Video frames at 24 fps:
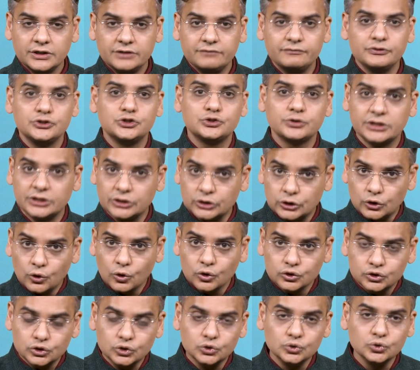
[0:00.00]
which you can
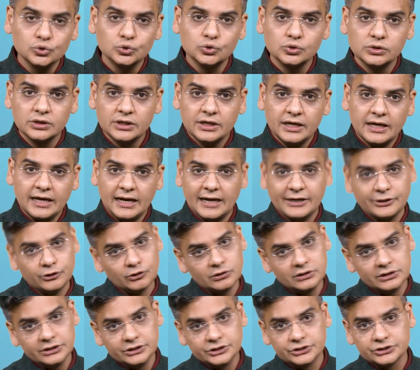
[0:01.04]
go through at your
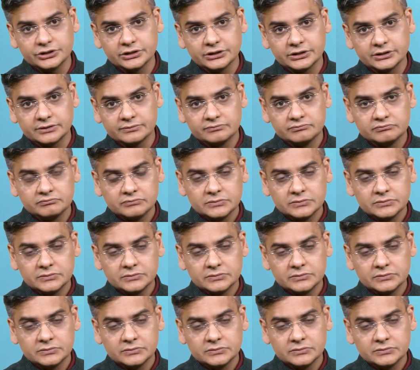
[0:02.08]
leisure